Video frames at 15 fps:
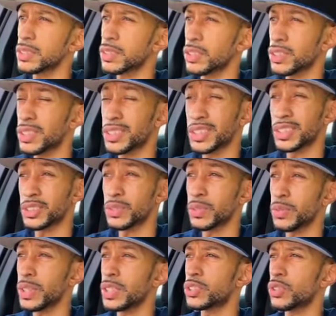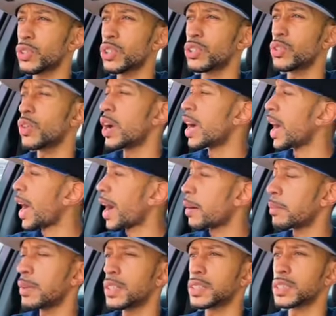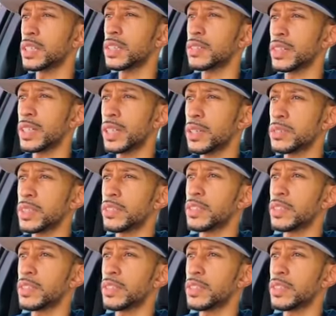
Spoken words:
So this is really showing you how much of a help the